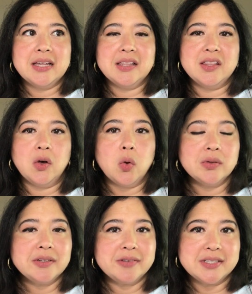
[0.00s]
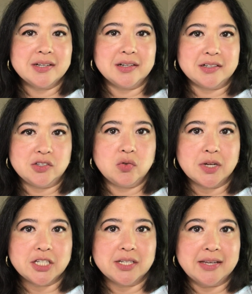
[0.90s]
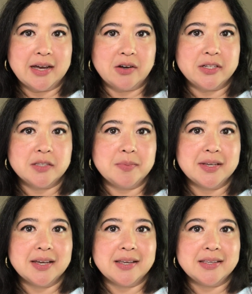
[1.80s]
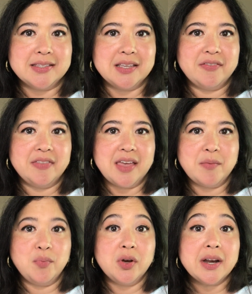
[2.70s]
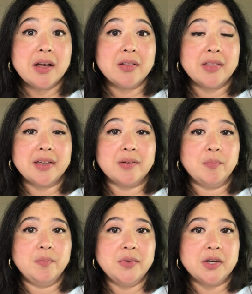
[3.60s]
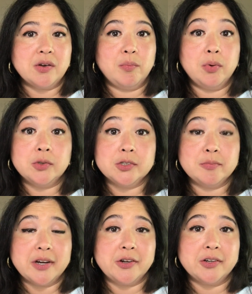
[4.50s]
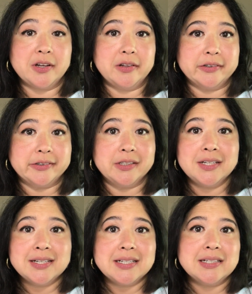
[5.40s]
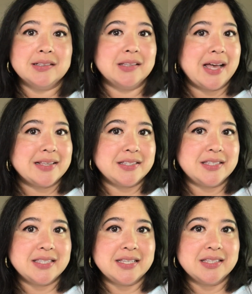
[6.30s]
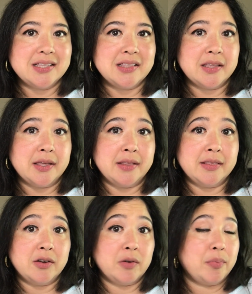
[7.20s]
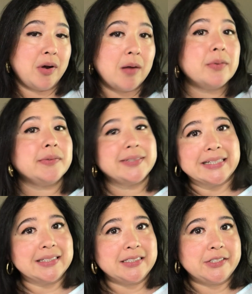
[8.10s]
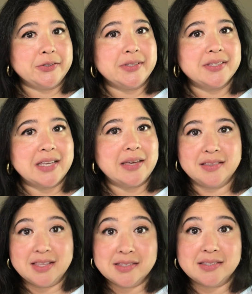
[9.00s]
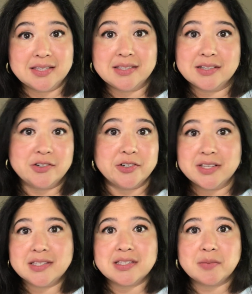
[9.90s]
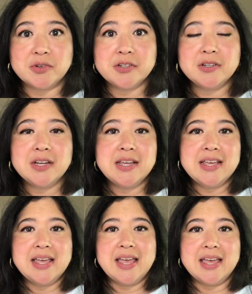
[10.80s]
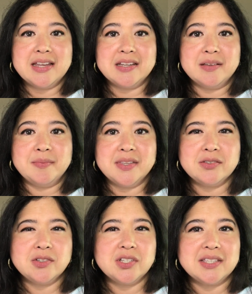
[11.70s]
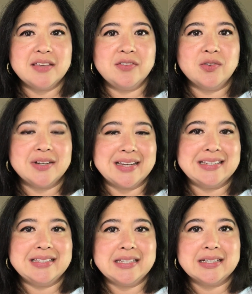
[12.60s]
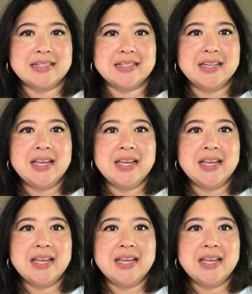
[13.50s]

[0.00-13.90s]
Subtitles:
The only reason I'm going to swatch it now is because if they put out like a bolder, brighter color last season, then they're probably going to do the same this season or this summer. And this will just give you an idea